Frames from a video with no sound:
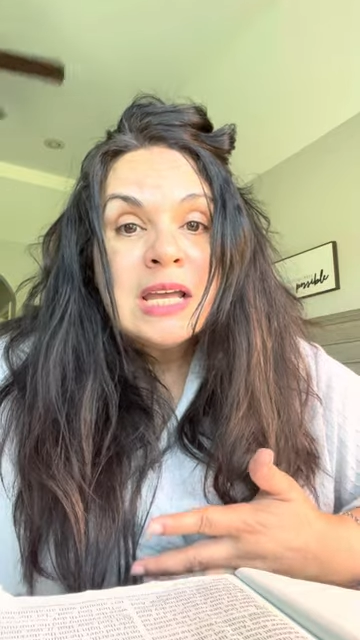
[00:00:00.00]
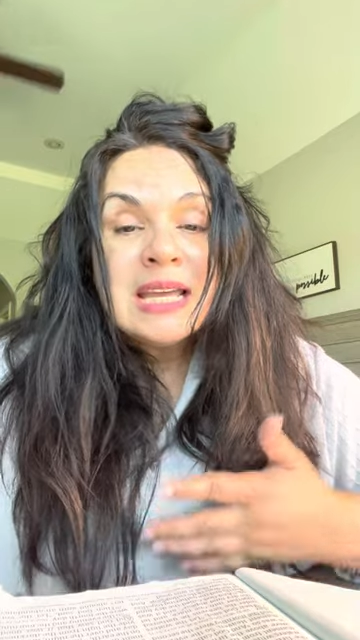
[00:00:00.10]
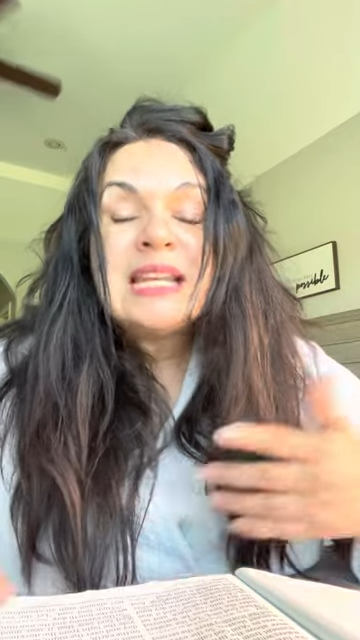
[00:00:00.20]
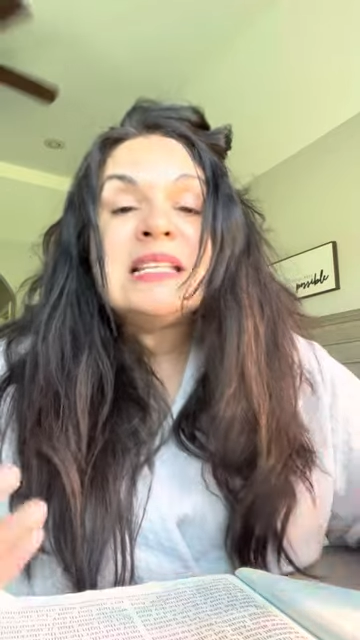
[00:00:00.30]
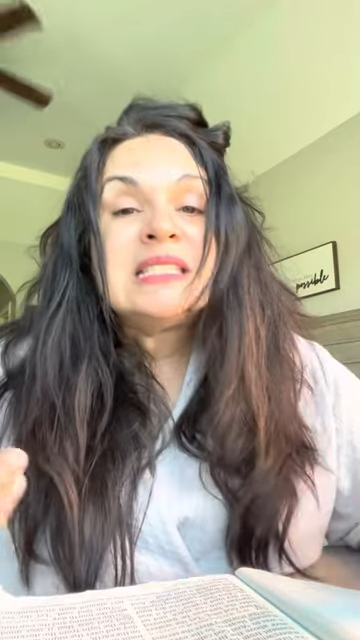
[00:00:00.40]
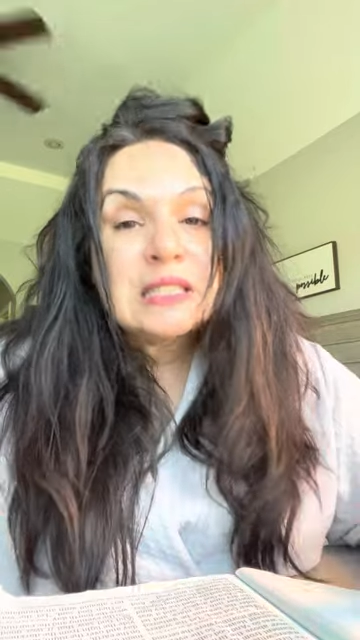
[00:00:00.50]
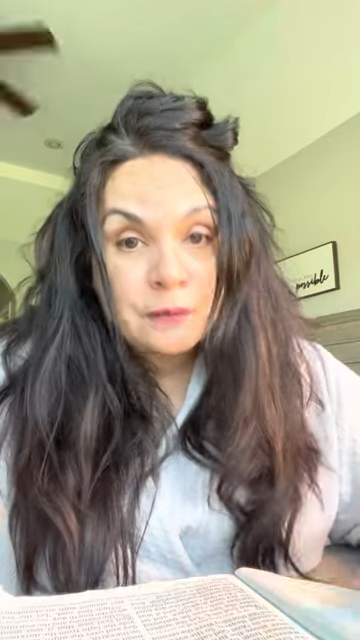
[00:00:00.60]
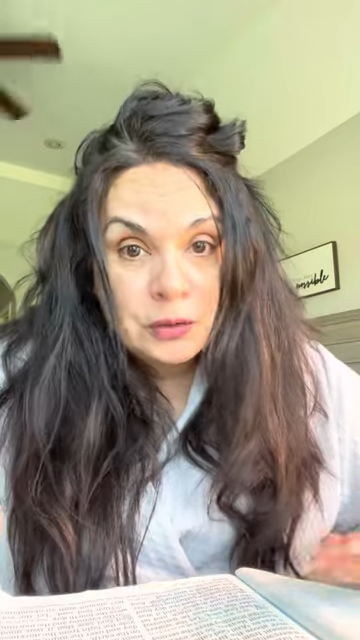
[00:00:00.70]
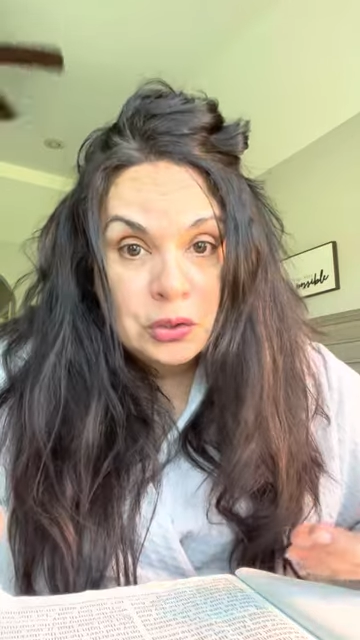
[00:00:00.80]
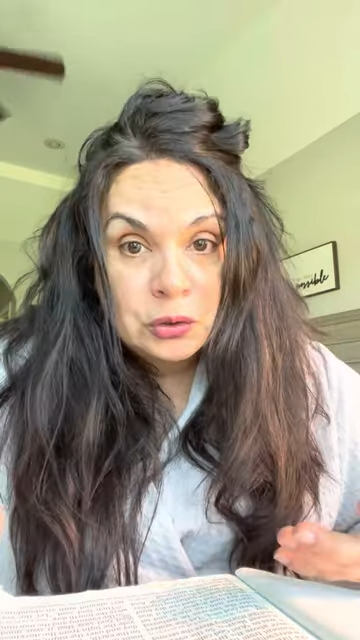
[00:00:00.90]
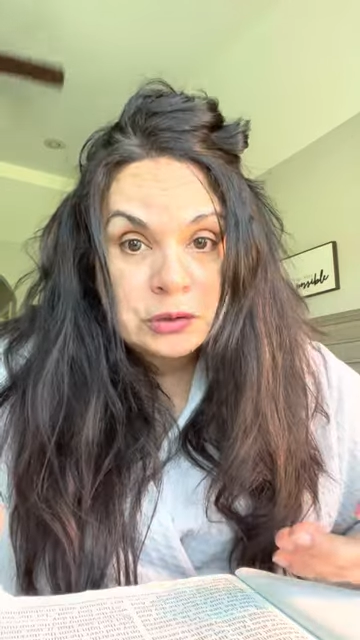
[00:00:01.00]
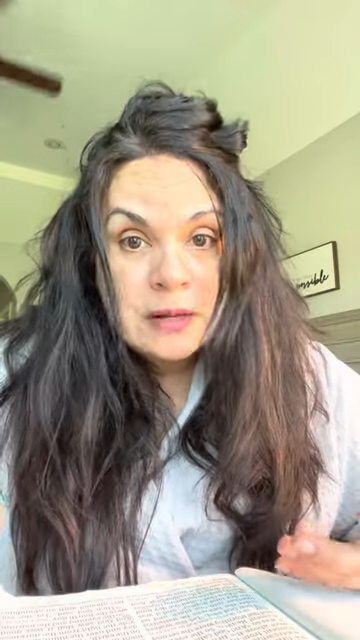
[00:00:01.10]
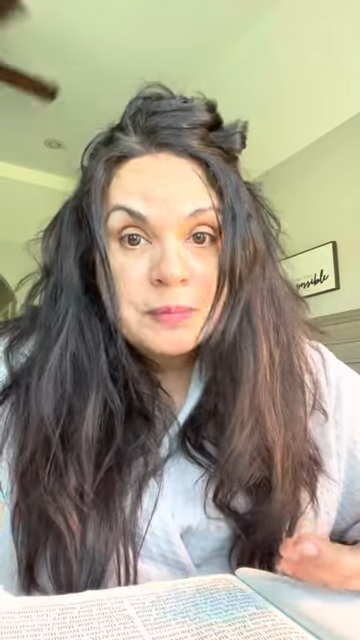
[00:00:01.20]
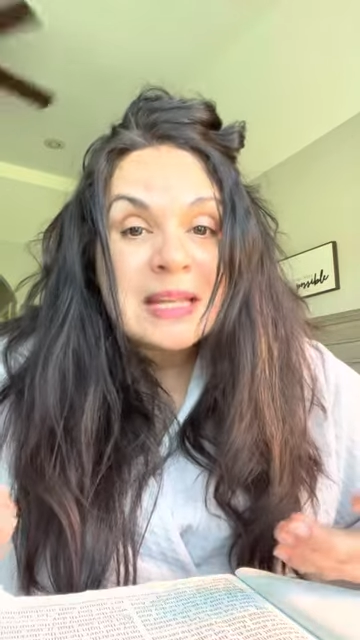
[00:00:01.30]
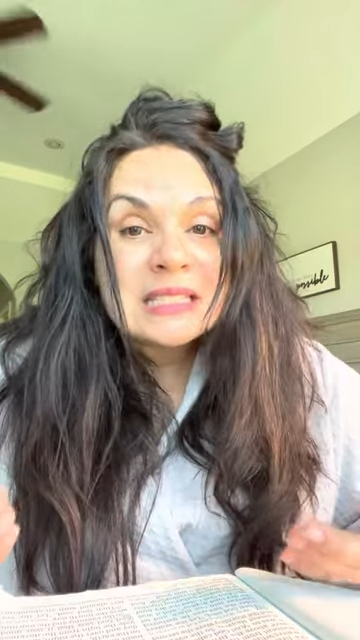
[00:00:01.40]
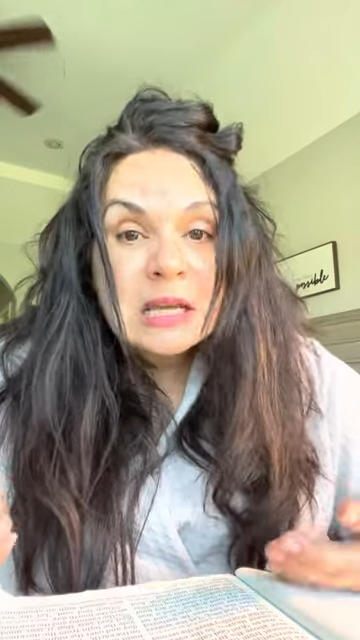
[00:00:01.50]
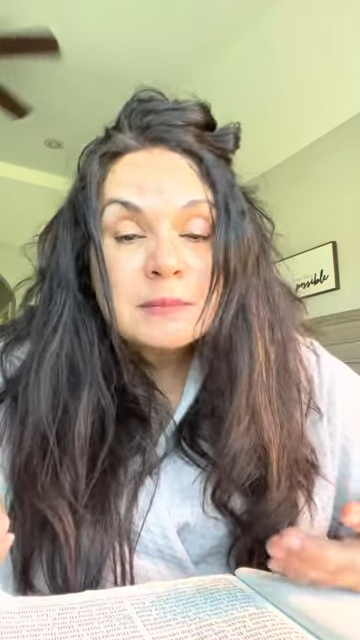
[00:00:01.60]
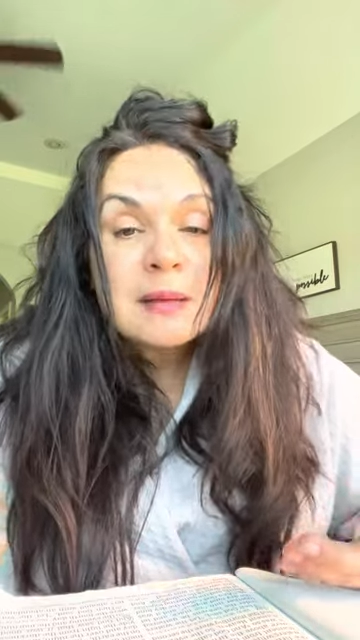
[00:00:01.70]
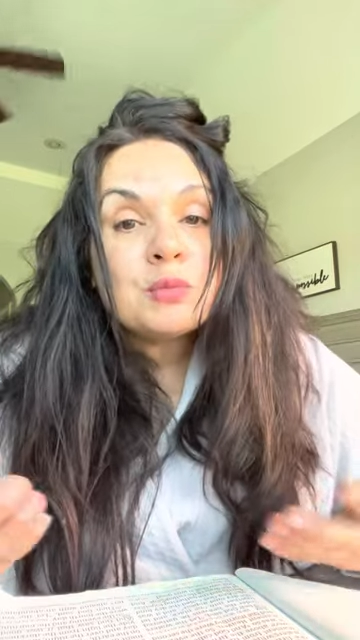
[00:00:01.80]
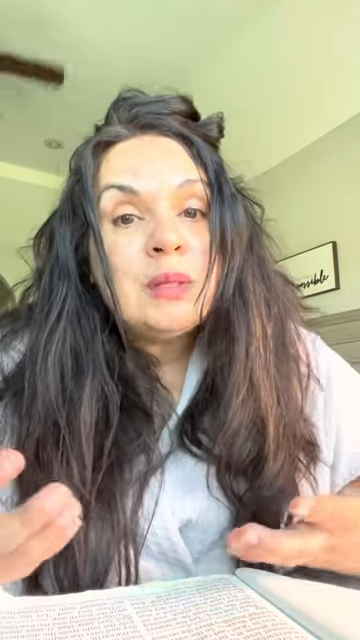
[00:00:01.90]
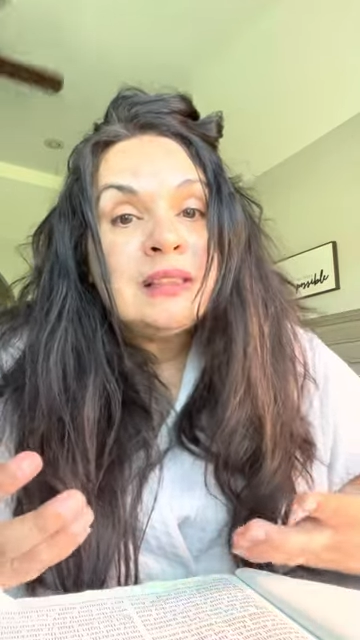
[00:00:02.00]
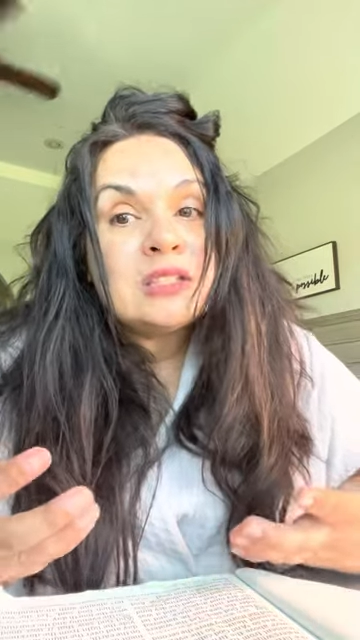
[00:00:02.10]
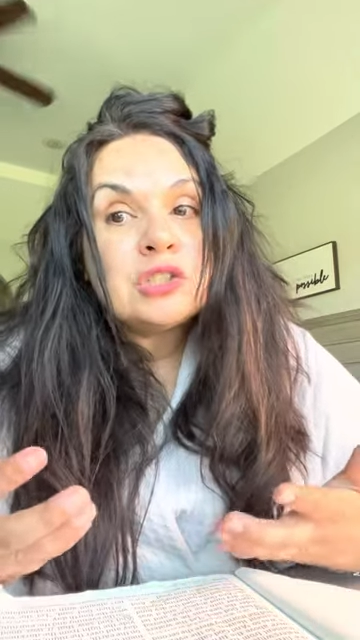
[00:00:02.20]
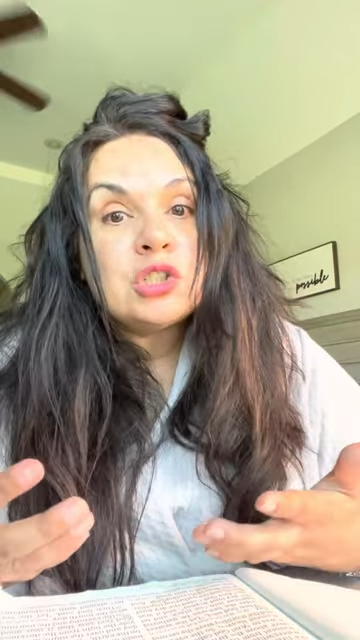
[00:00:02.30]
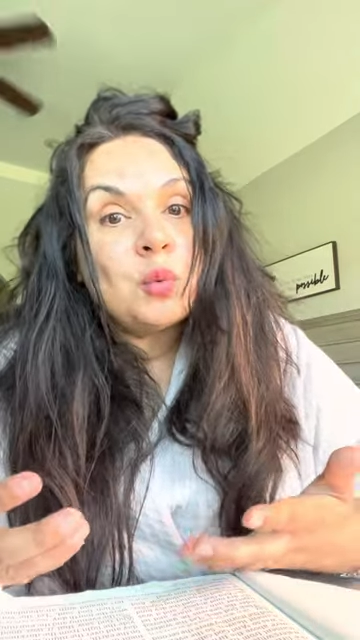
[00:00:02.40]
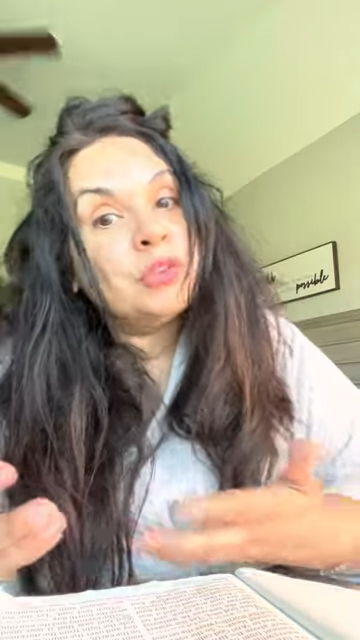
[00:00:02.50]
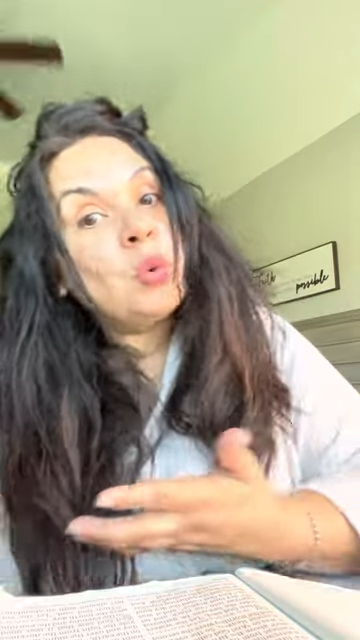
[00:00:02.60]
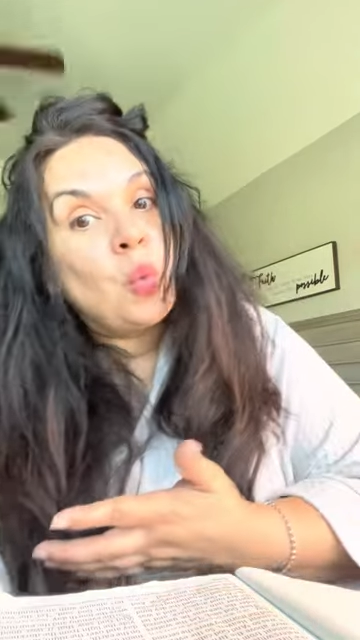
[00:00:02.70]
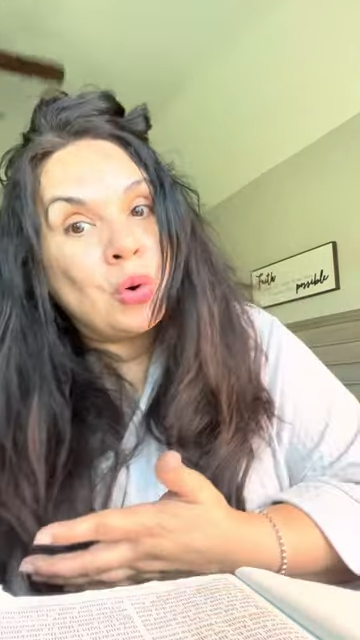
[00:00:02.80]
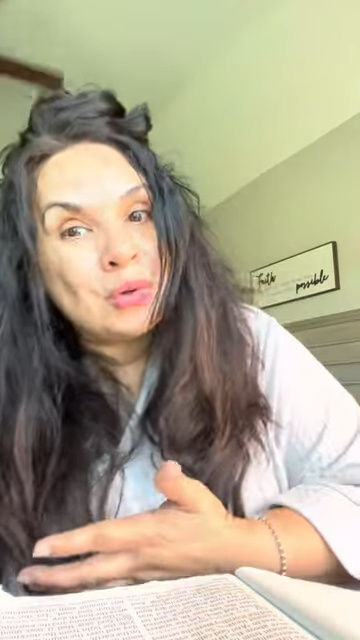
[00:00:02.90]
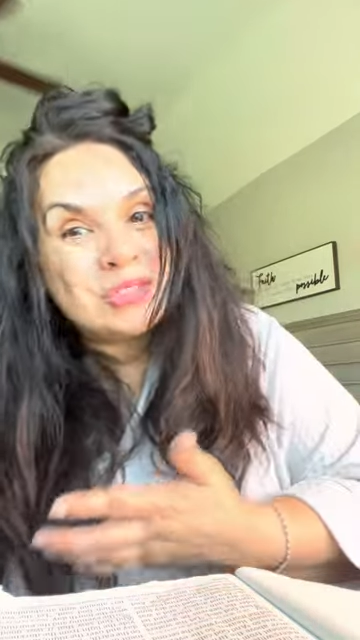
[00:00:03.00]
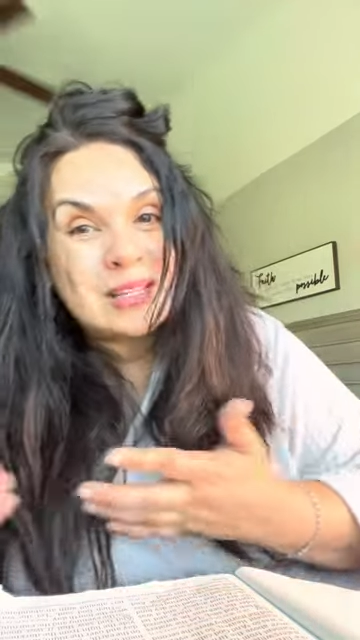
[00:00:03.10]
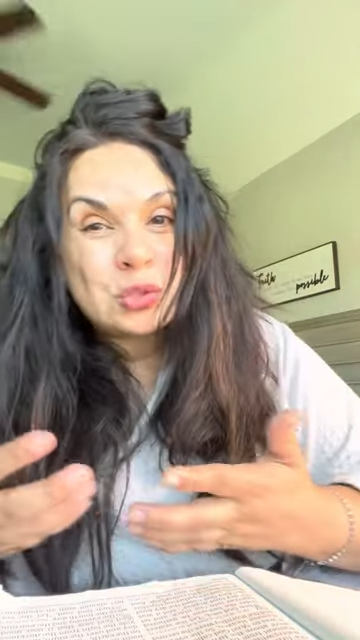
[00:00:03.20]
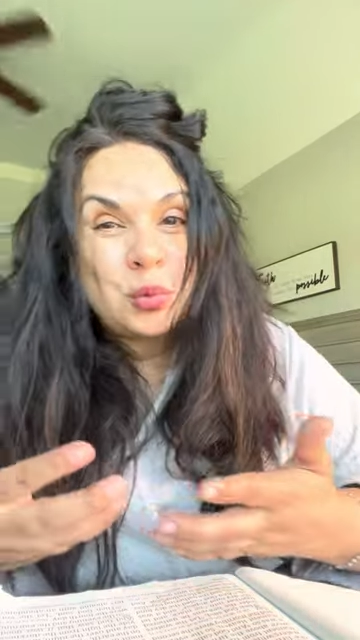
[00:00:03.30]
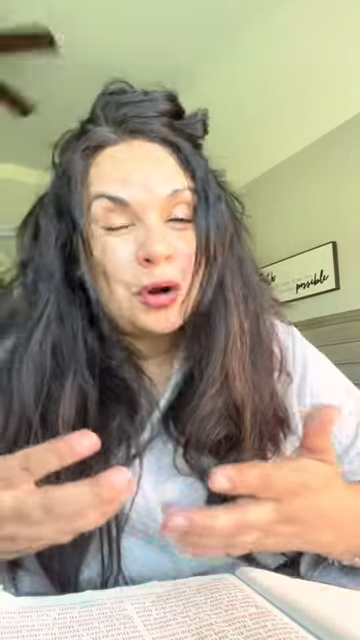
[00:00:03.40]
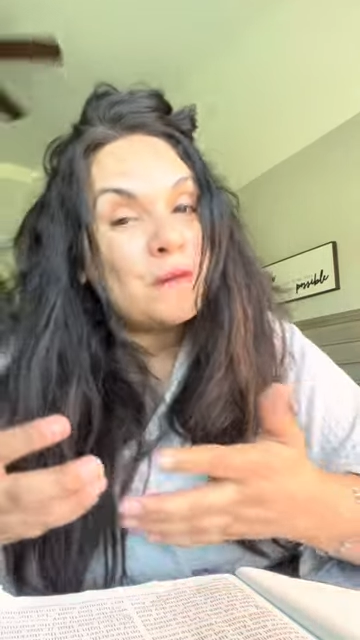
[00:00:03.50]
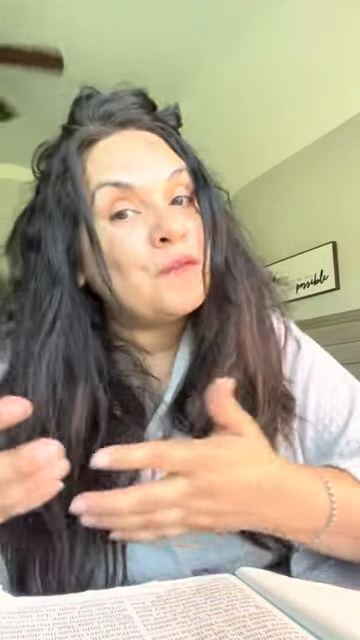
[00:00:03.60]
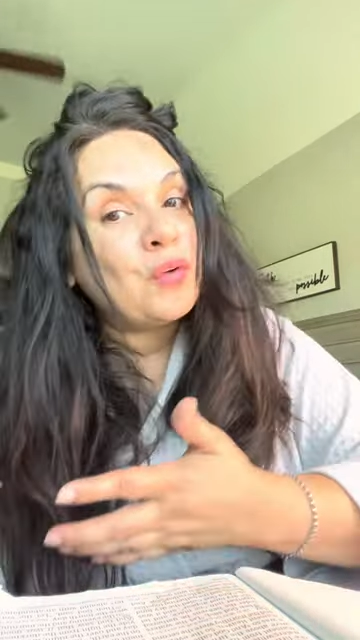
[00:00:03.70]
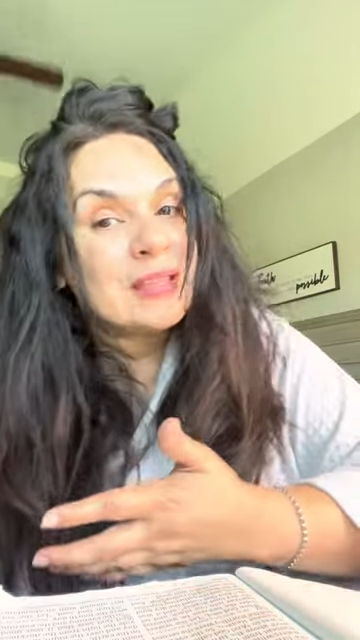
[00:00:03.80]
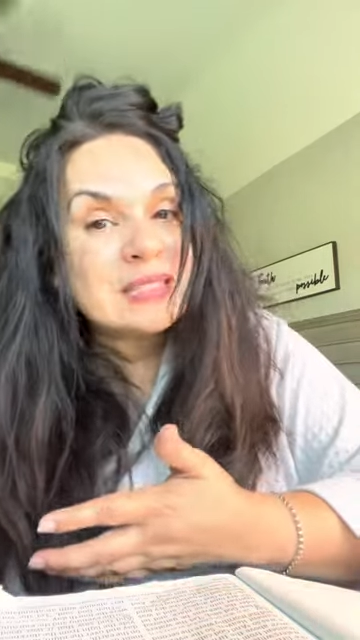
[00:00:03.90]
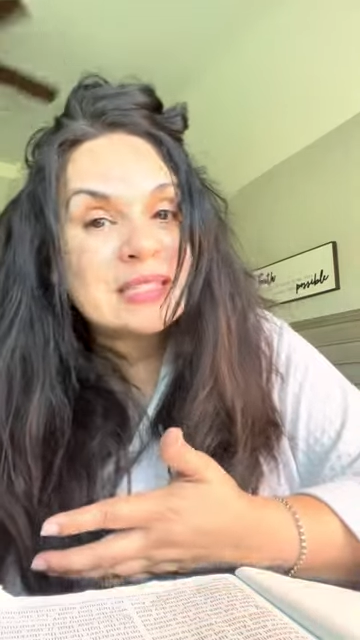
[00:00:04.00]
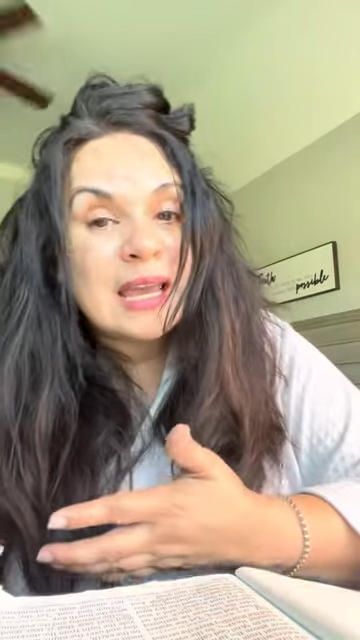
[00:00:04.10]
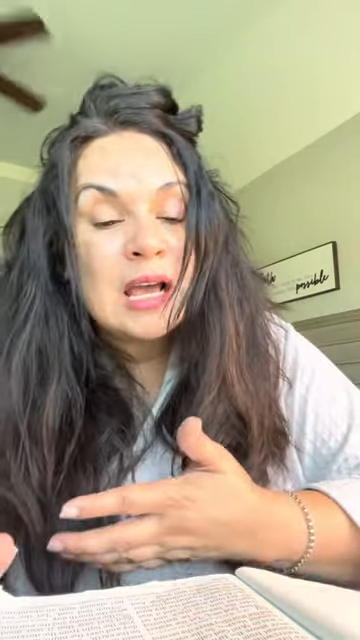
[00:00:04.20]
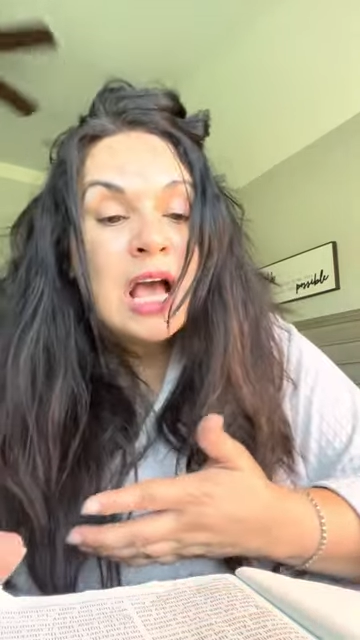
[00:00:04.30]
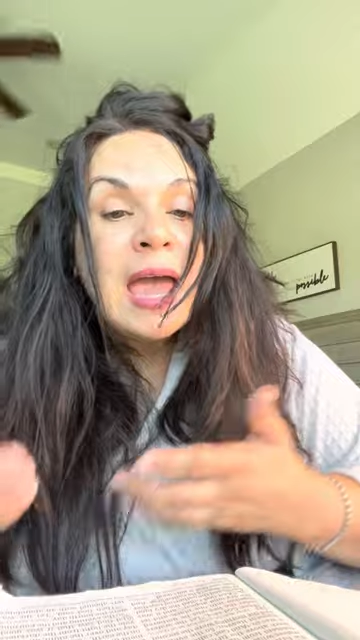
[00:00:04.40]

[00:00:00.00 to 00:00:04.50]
It is difficult. And sometimes we listen to what the world says, what our friends say,